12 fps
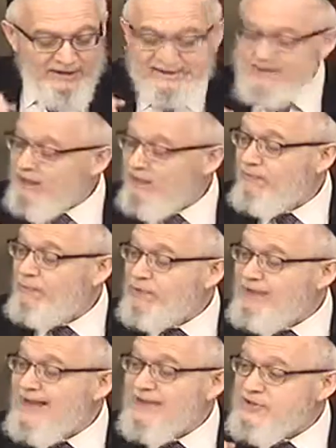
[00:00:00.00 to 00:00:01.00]
itself
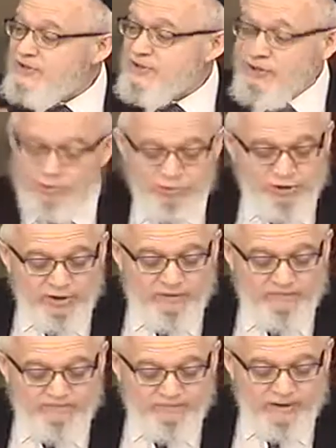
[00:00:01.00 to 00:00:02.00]
retains its kedusha,
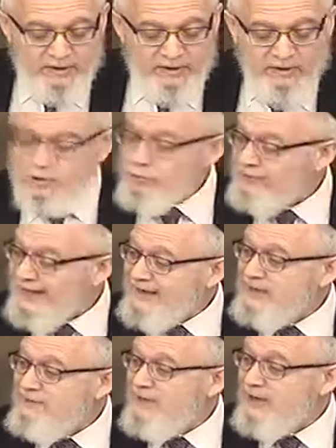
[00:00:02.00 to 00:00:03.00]
she'll take
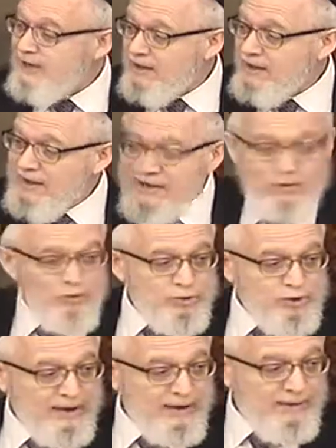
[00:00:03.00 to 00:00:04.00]
the money and eat in
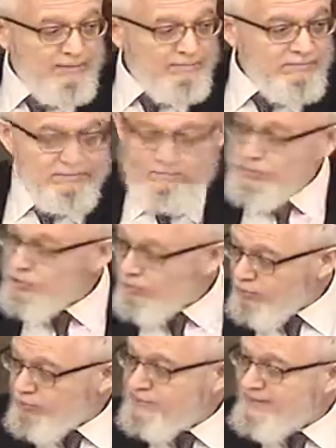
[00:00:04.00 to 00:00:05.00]
yushalayim. She'll
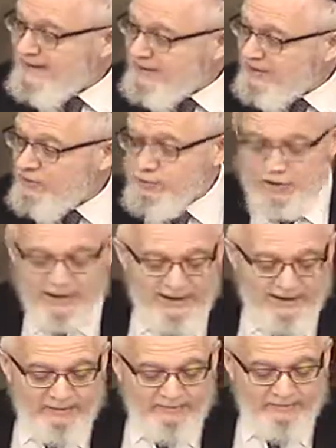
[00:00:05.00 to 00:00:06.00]
spend it in
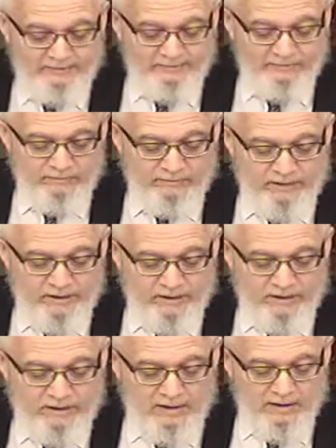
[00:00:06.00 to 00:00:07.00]
yushalayim.
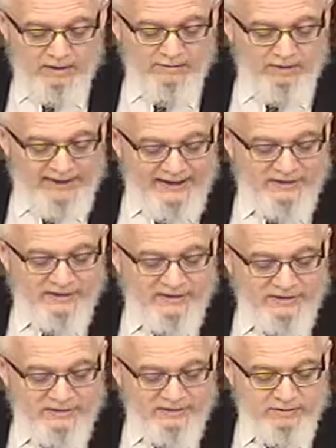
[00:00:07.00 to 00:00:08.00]
Someone asks,
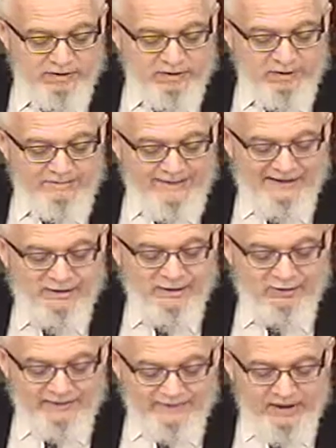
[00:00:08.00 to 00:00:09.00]

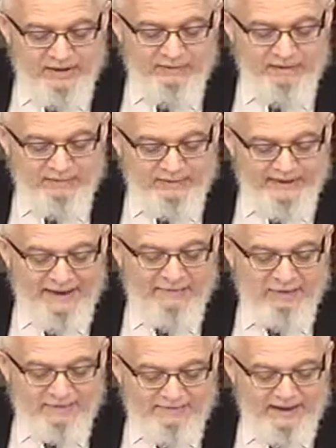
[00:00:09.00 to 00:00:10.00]
Masklo Reb Yirmi of
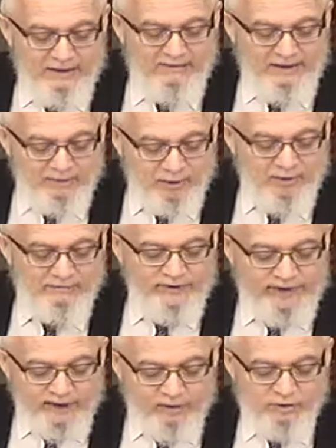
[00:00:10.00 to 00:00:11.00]
Vavodim
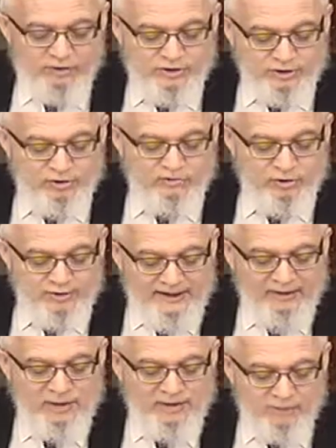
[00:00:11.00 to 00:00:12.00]
Bekarkos Odom
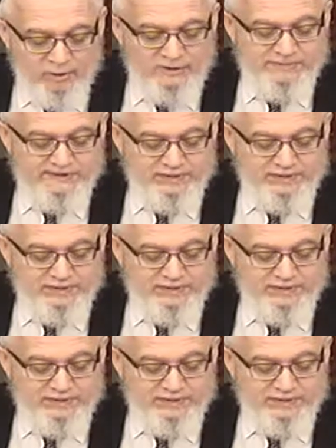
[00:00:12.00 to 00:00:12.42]
Shein Mos